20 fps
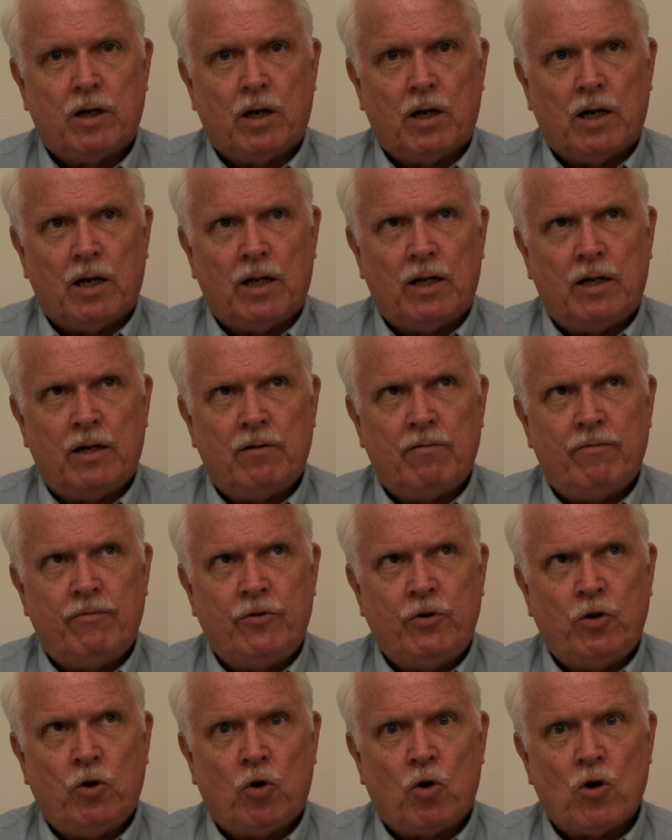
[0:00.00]
Love
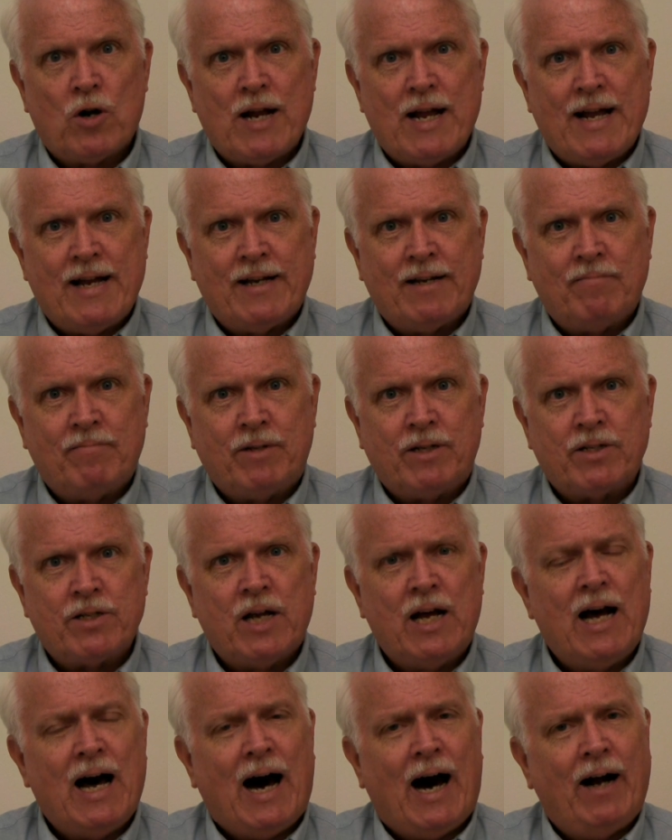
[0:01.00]
your enemies.
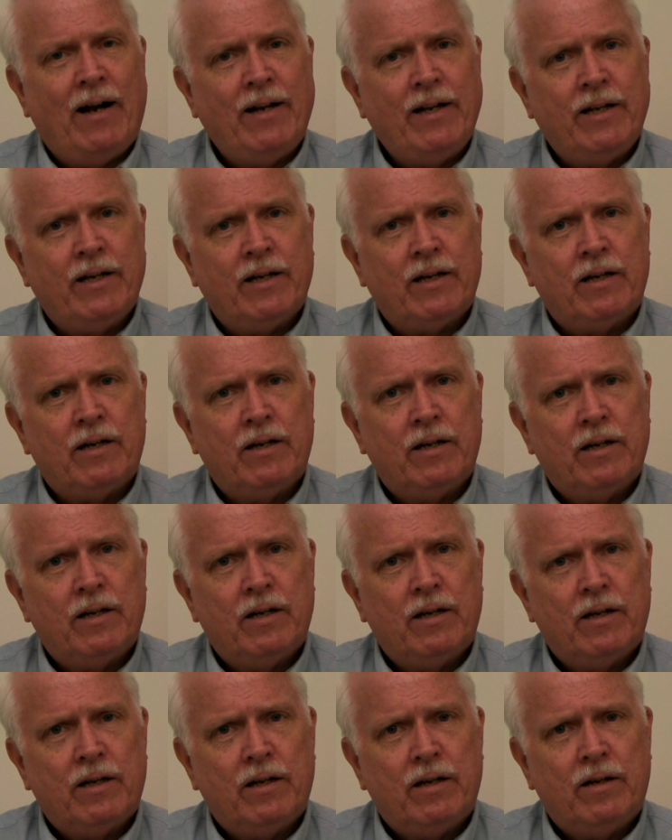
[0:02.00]
How do you
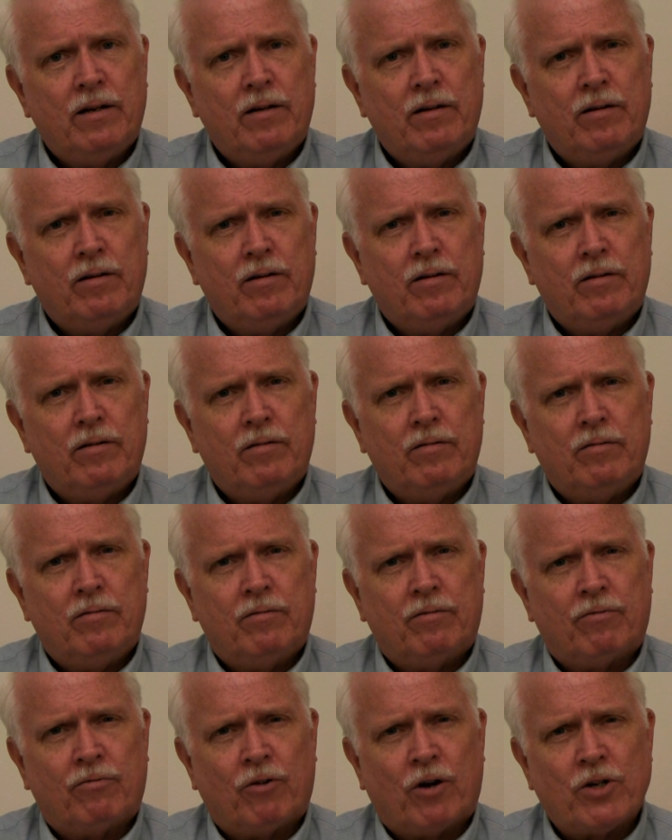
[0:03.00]

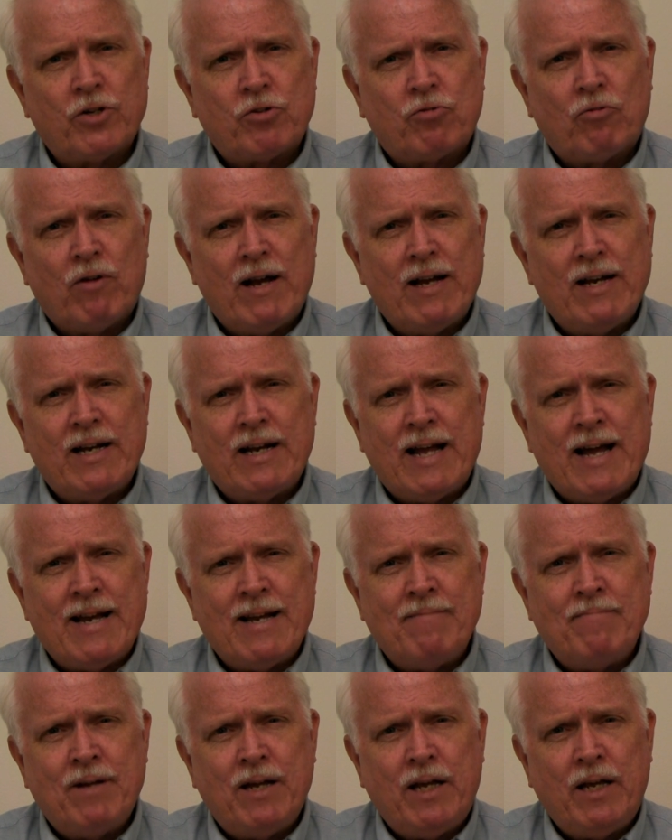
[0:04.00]
frustrate an
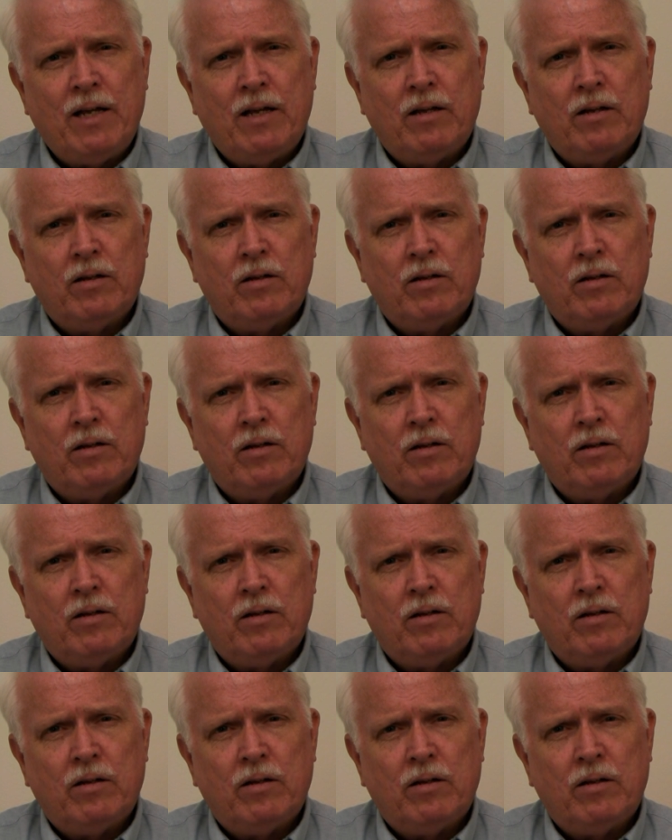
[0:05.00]
enemy?